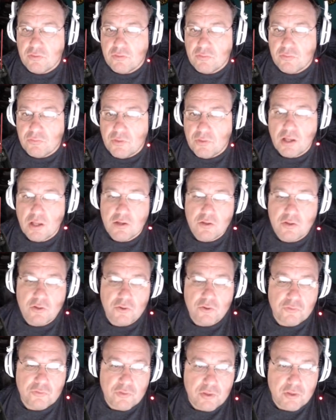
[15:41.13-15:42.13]
Not going to go
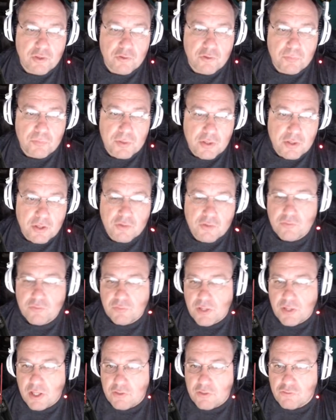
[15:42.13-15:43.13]
see this because of
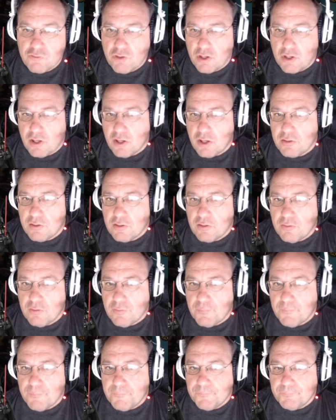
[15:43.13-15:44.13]
Last Jedi.
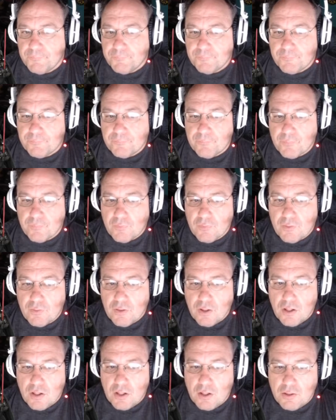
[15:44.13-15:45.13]

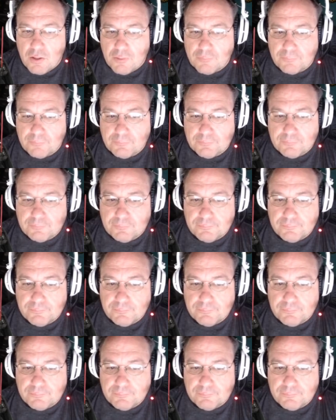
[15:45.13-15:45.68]
Um,